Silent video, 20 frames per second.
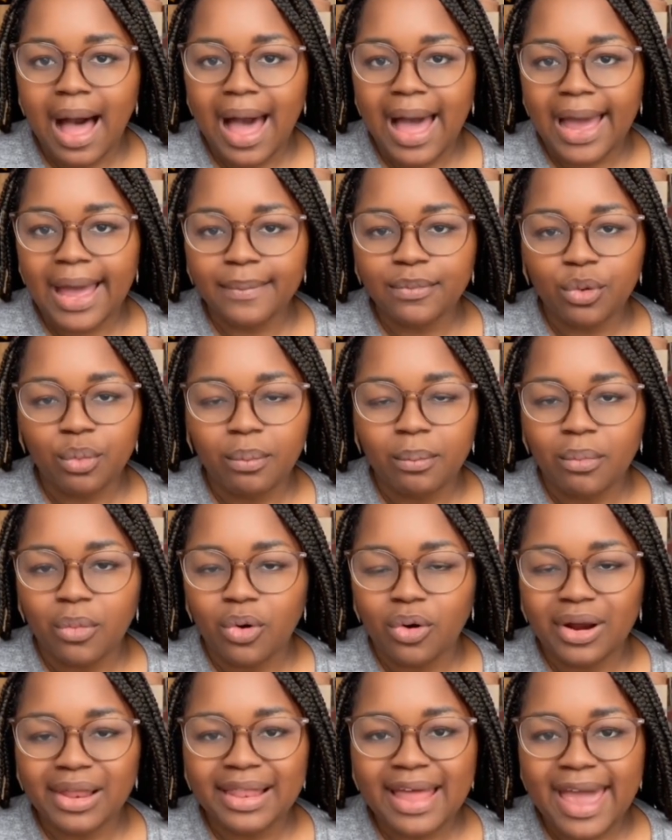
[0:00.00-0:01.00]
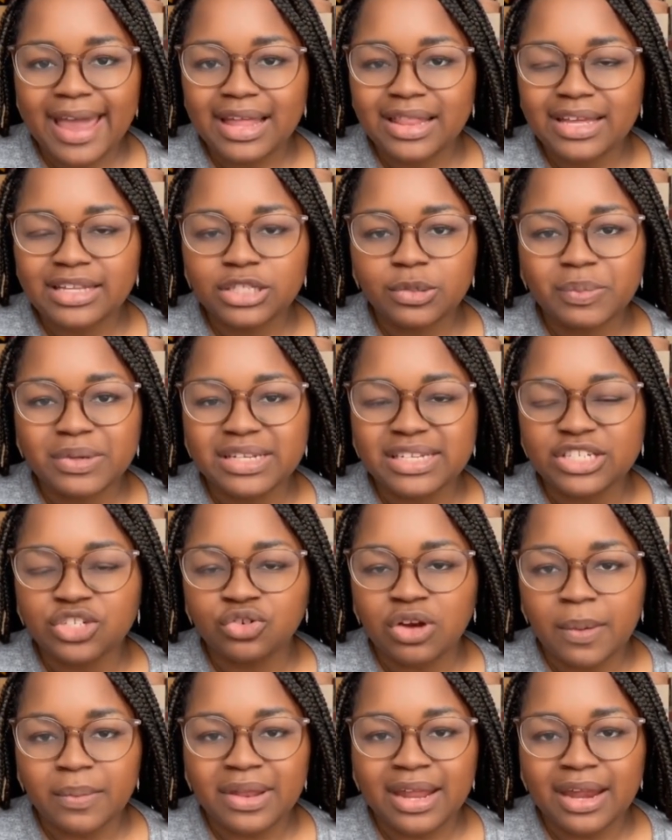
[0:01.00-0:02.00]
I'm more likely to be
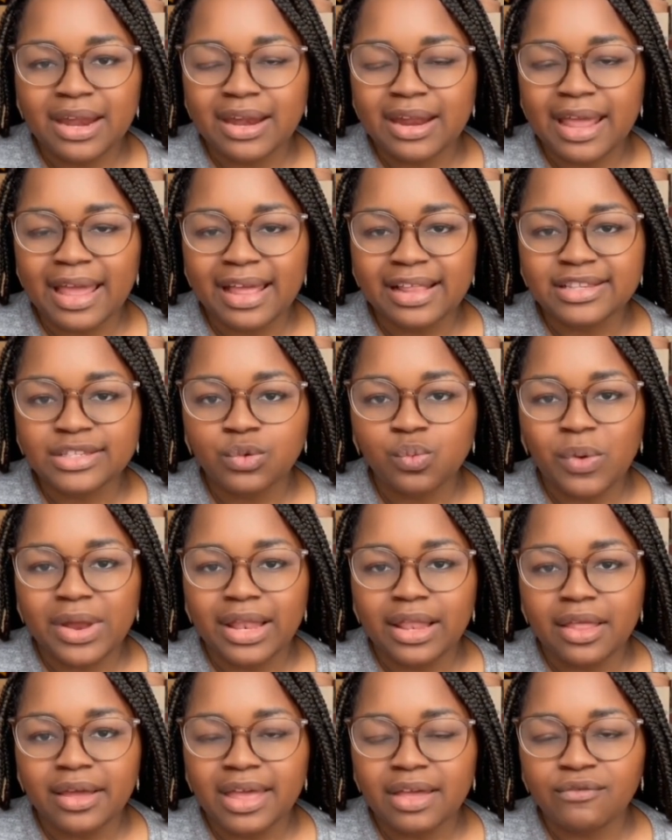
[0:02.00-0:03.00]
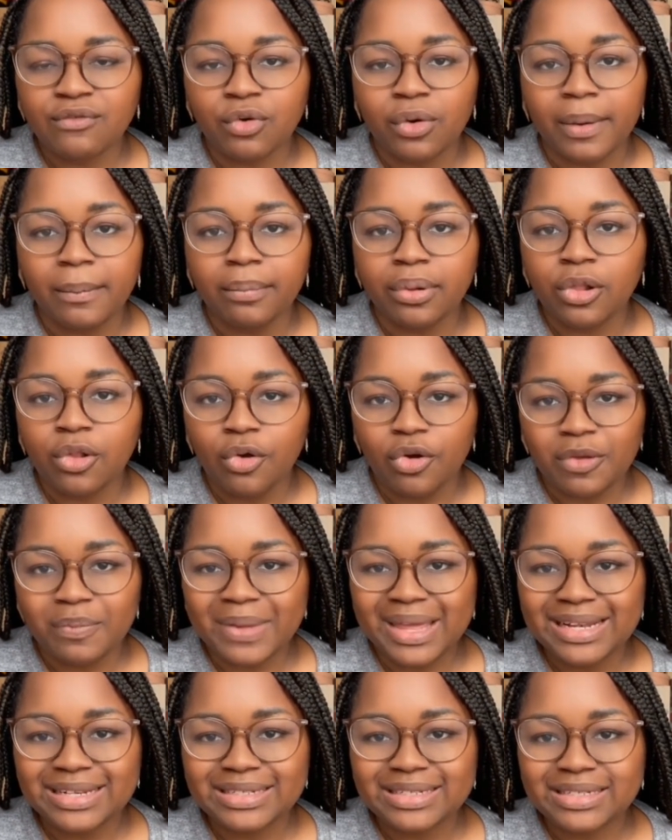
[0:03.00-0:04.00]
discriminated against when looking for
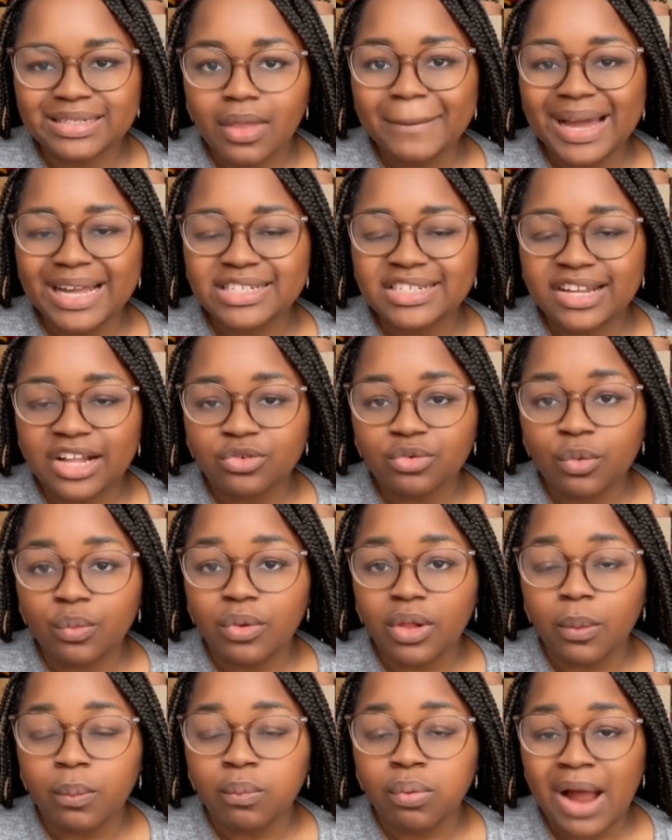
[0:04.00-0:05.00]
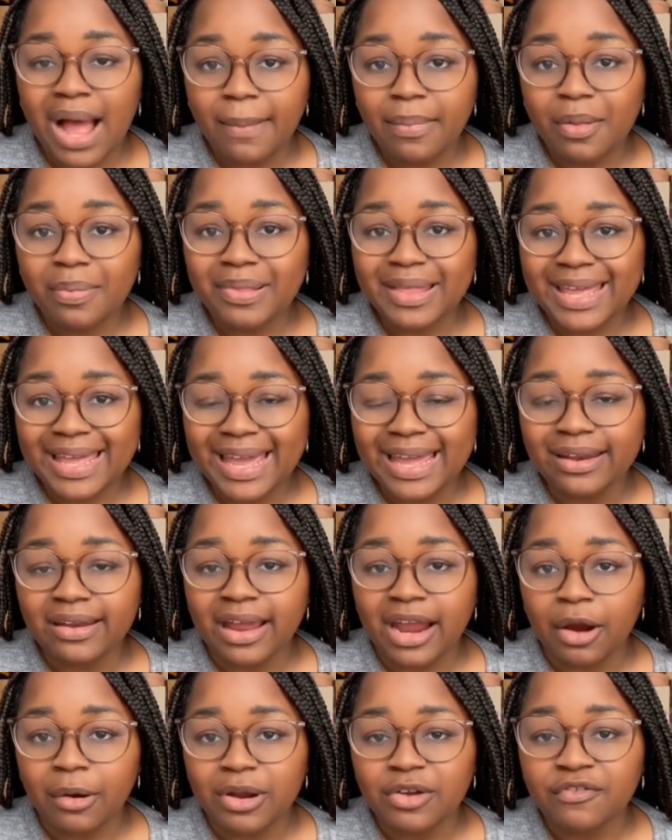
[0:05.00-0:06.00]
employment. My children will probably
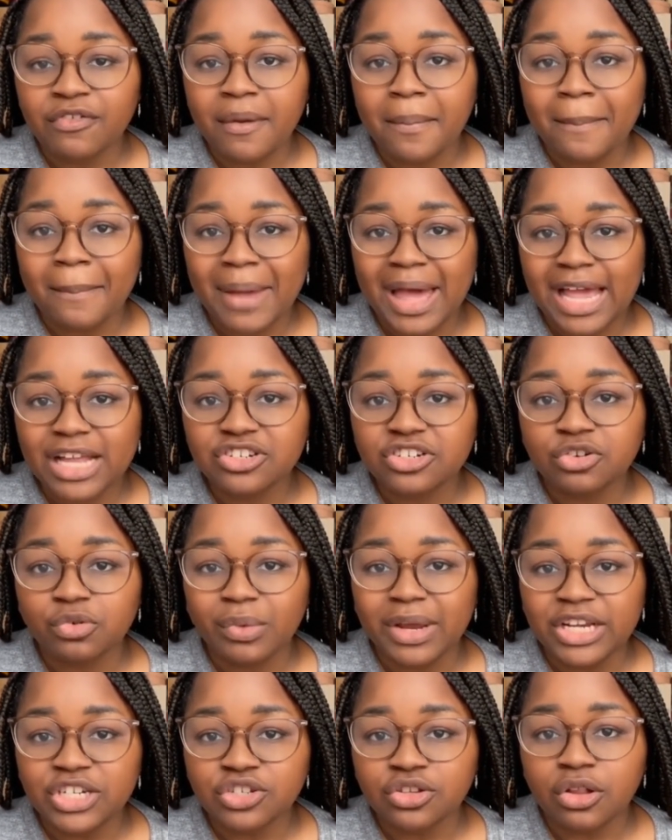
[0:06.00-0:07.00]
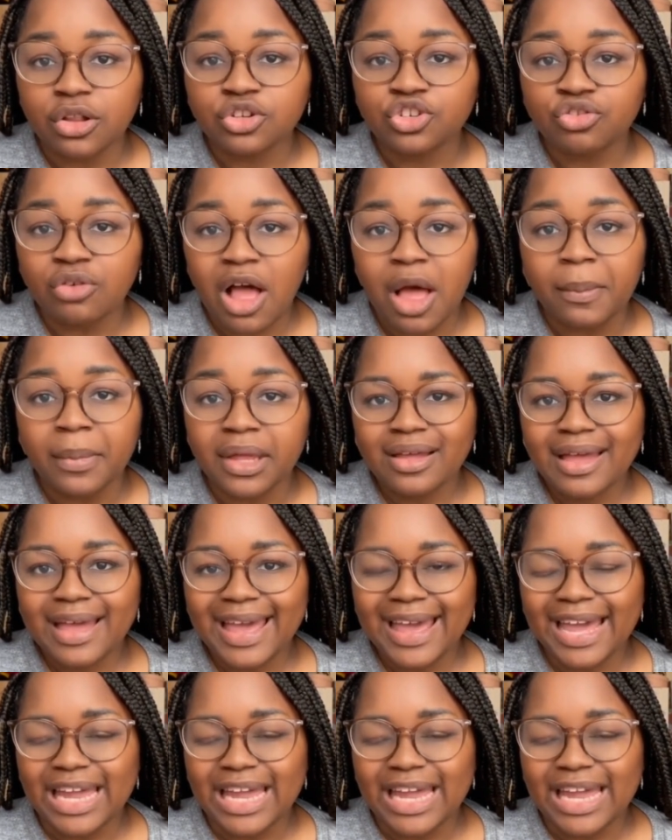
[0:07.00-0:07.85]
inherit from my generational trauma.